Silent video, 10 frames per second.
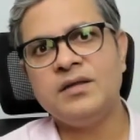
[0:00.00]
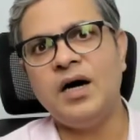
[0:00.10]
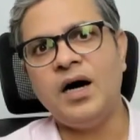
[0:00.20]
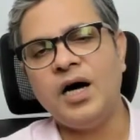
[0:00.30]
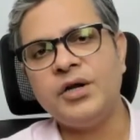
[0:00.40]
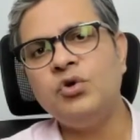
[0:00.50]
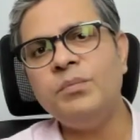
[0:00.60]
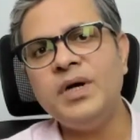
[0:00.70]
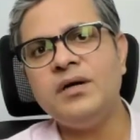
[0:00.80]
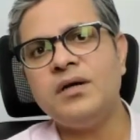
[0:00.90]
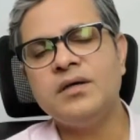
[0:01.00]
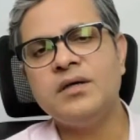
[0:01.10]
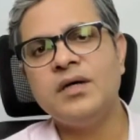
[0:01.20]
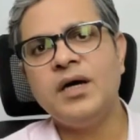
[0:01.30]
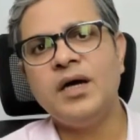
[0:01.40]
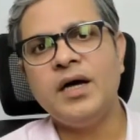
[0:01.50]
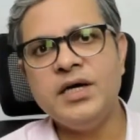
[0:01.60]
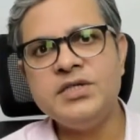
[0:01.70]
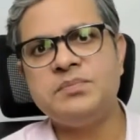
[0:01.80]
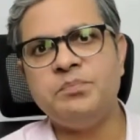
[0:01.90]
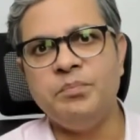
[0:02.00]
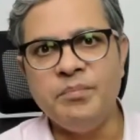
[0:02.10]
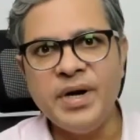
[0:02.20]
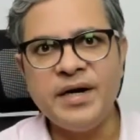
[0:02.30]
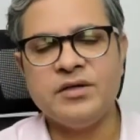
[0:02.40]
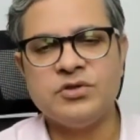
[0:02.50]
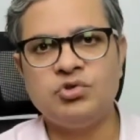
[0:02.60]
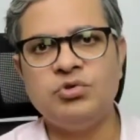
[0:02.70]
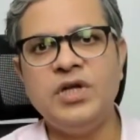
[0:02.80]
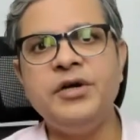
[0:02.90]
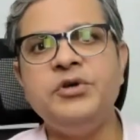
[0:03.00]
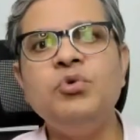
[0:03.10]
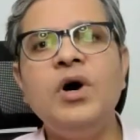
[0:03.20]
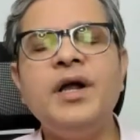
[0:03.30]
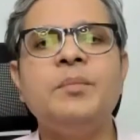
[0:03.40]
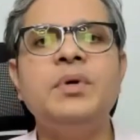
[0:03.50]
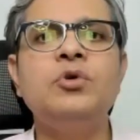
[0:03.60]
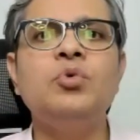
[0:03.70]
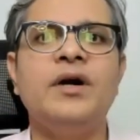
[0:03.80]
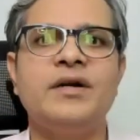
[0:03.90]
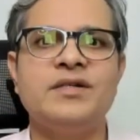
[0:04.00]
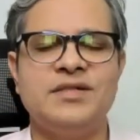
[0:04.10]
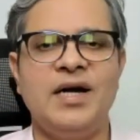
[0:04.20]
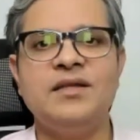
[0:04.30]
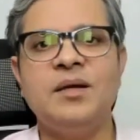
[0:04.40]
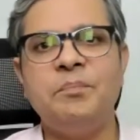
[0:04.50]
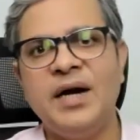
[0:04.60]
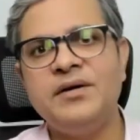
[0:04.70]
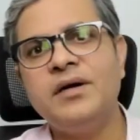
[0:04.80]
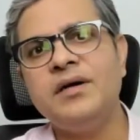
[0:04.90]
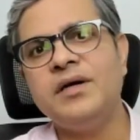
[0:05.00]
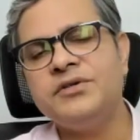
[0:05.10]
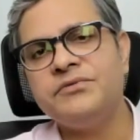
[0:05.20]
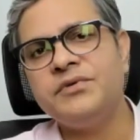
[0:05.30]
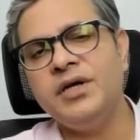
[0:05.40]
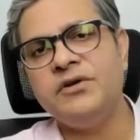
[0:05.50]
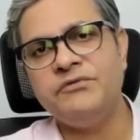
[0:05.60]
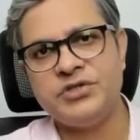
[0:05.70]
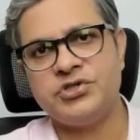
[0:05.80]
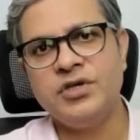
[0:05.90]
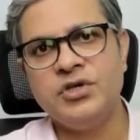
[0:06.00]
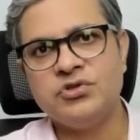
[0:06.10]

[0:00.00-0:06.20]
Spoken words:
The argument is made so that you are able to understand the pattern in which